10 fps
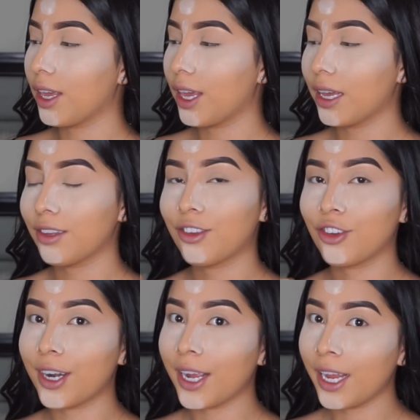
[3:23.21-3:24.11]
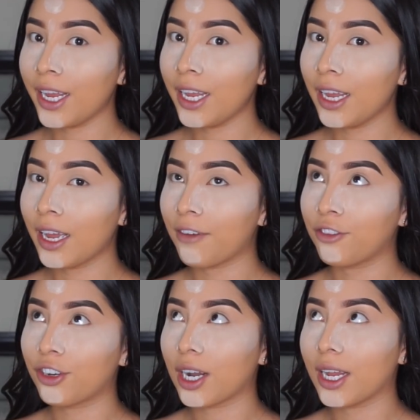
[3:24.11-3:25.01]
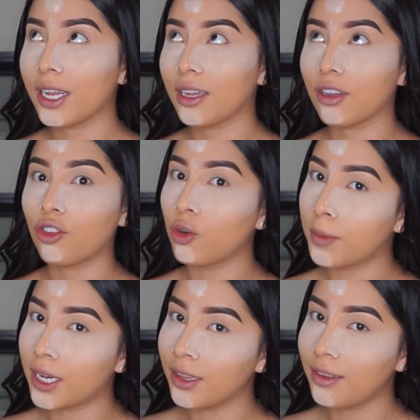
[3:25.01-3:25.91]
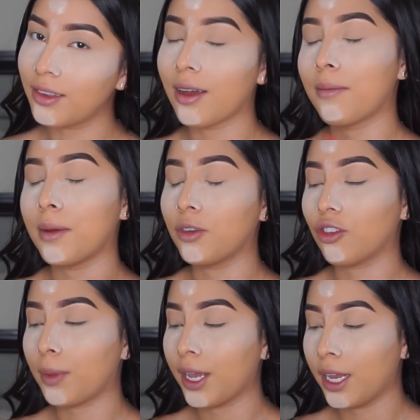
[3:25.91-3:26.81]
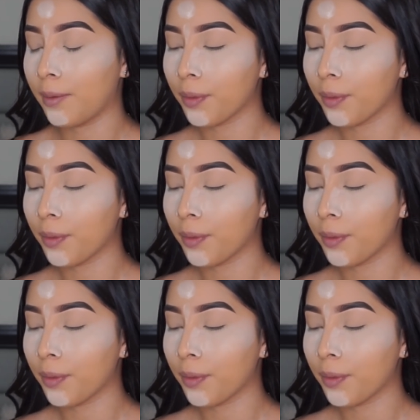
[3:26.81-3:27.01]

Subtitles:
yesterday after like 2 months. No, I'm just playing.